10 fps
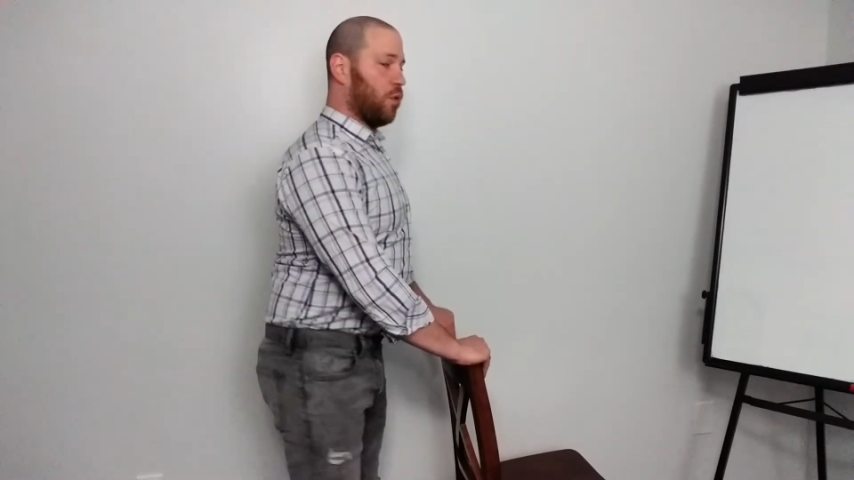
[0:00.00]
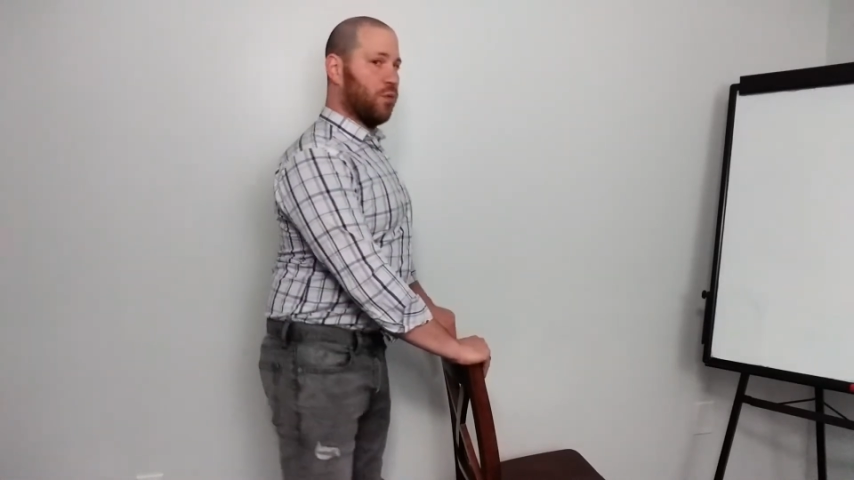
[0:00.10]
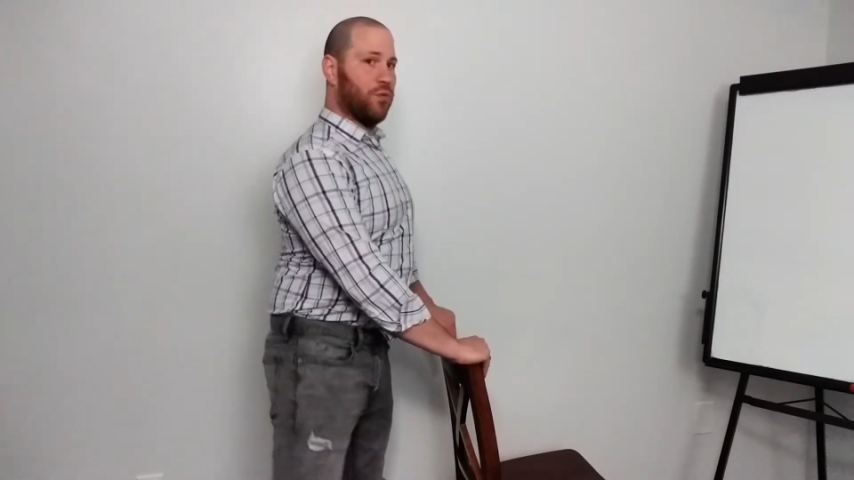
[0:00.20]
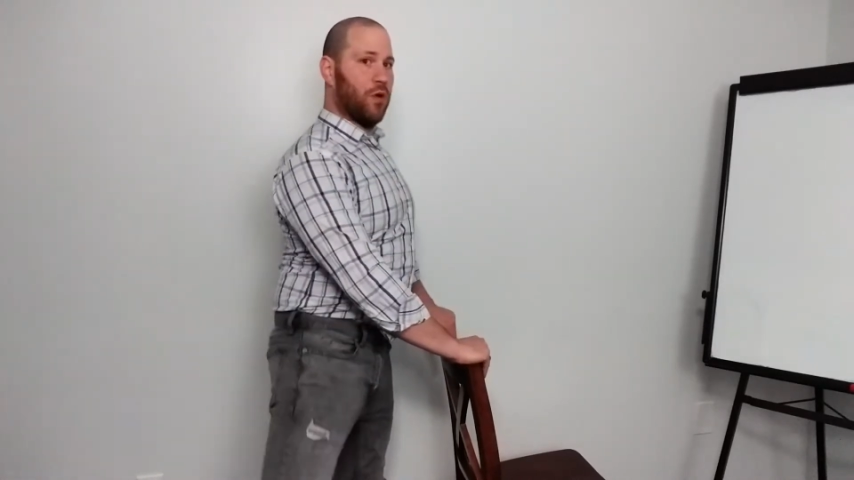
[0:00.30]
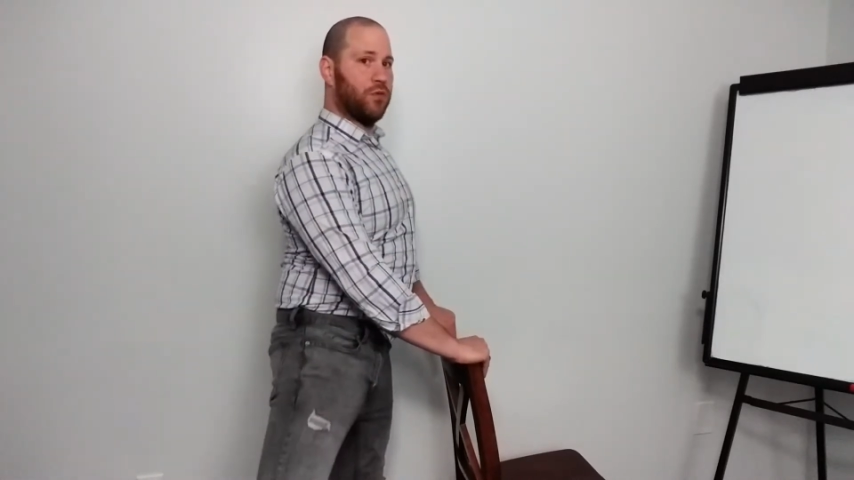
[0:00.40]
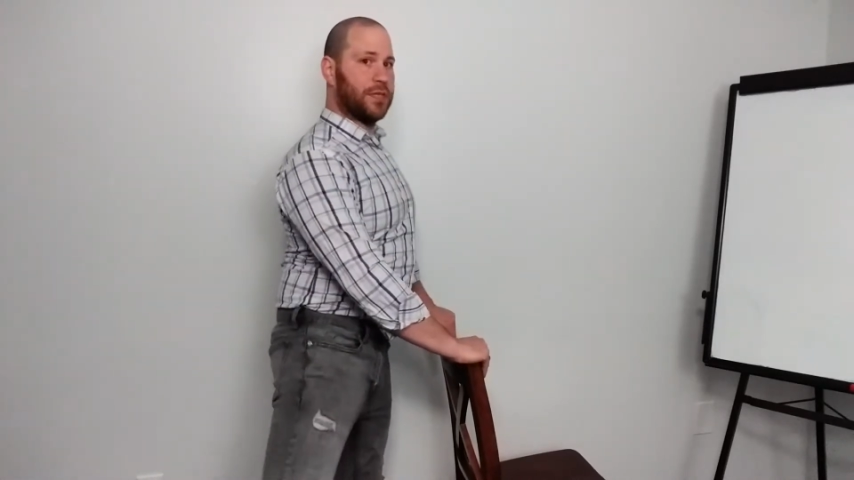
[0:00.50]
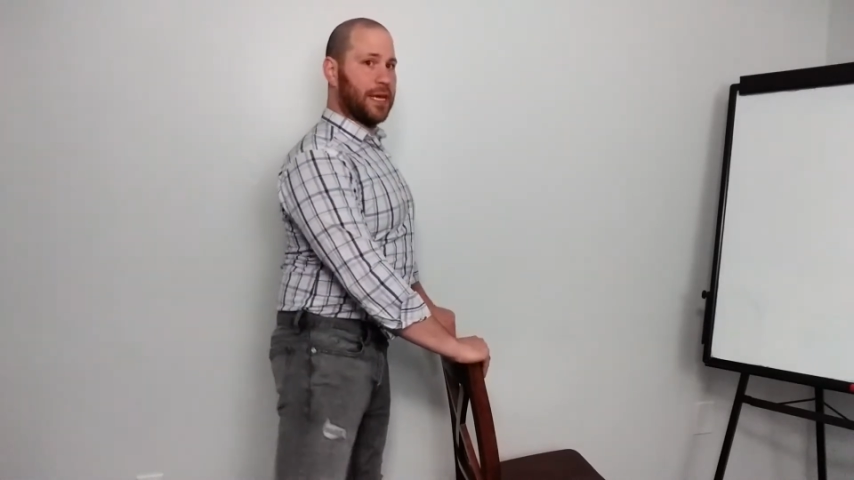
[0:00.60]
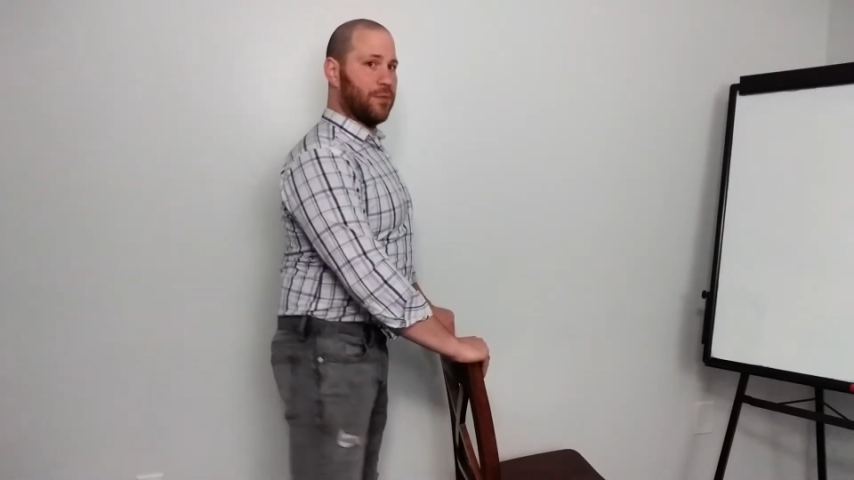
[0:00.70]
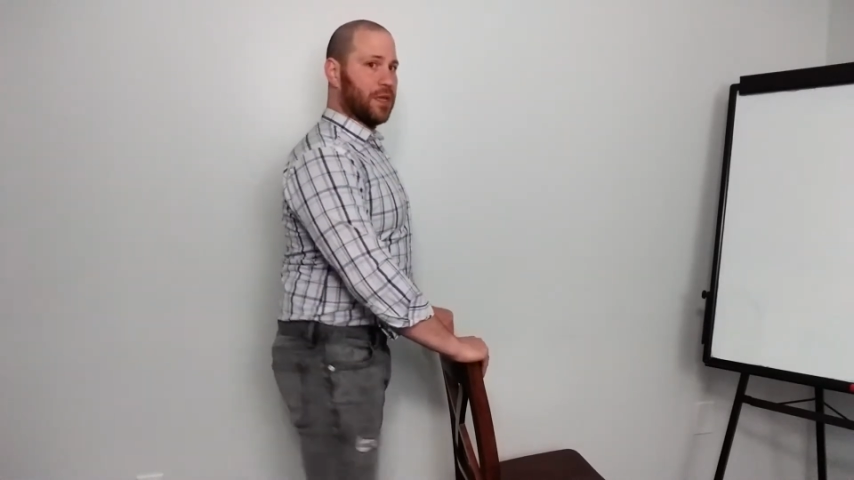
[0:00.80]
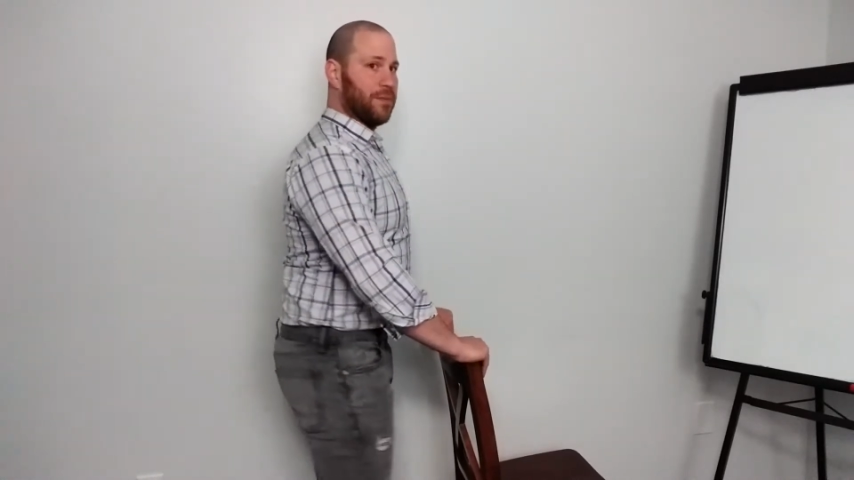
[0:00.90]

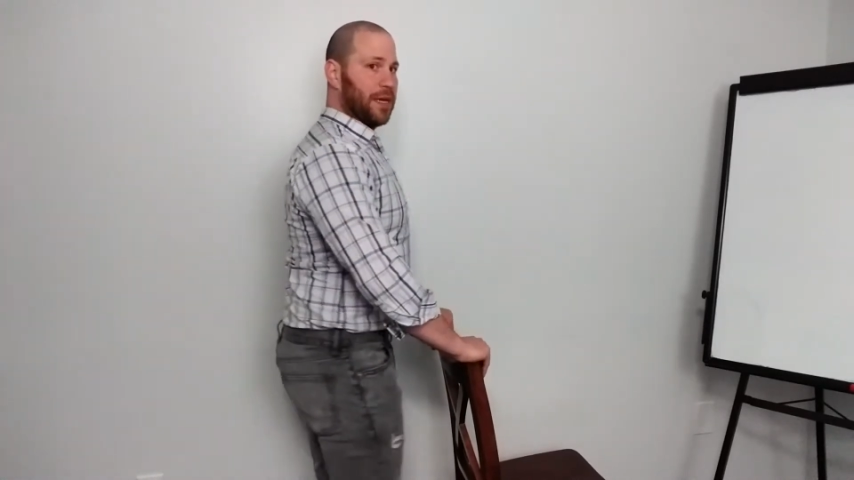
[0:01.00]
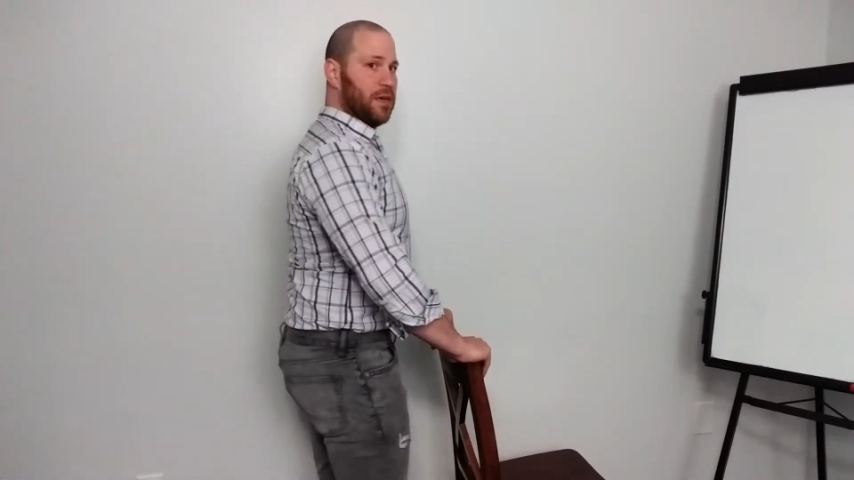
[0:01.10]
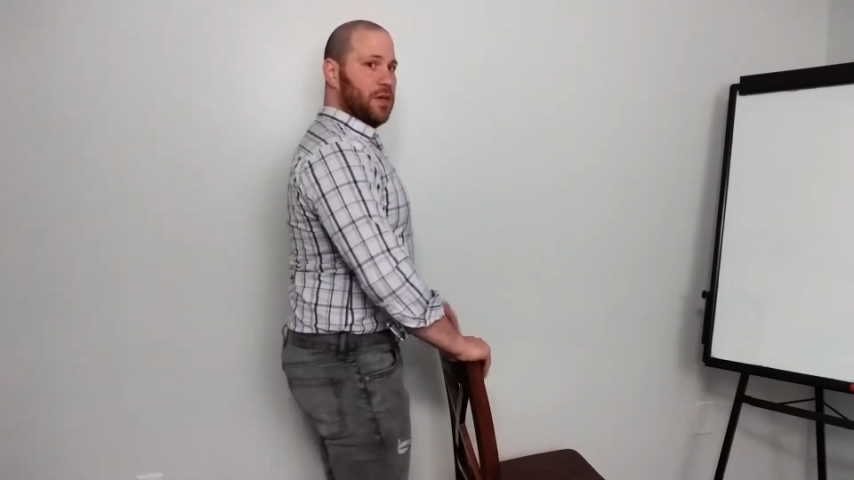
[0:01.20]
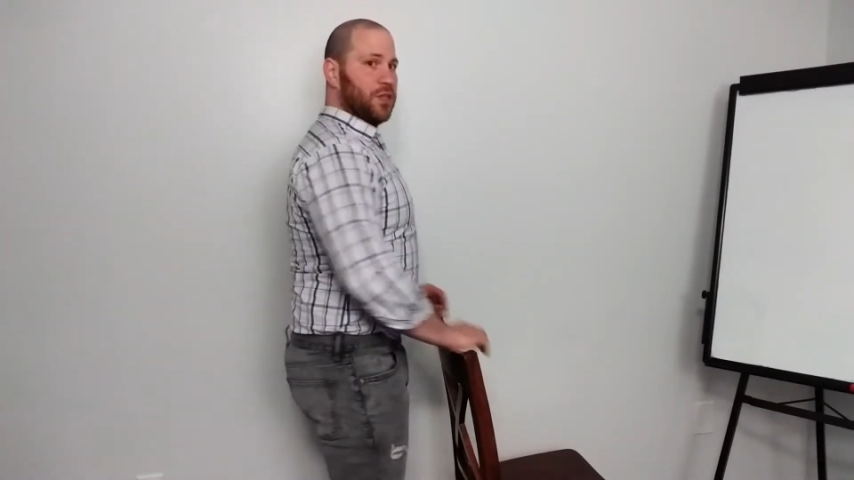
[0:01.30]
rotate with me.